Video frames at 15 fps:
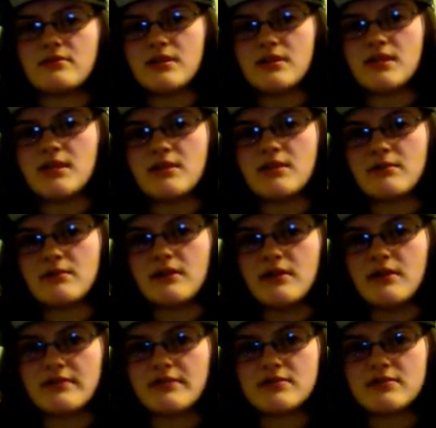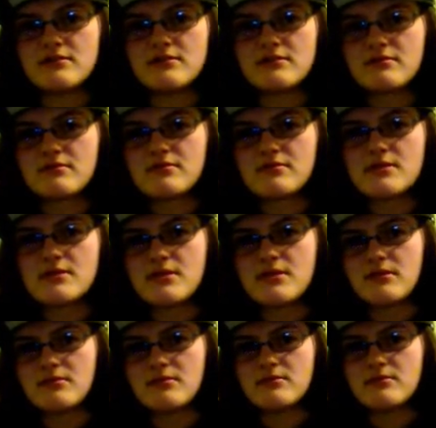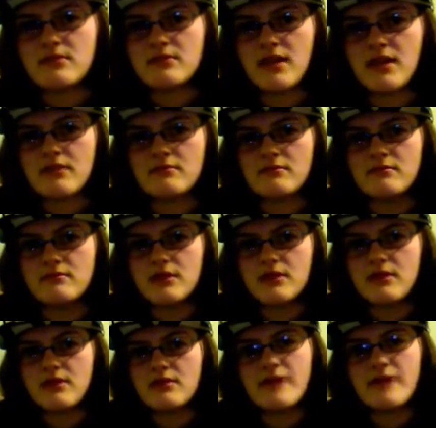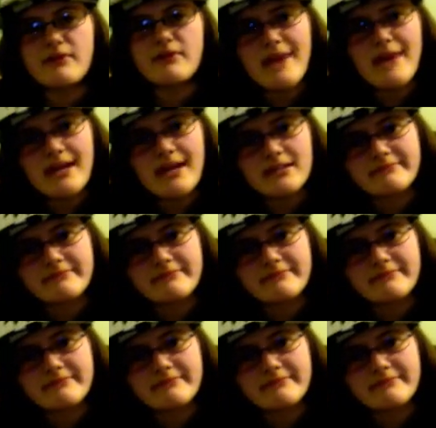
in the middle of it, so that video never made it.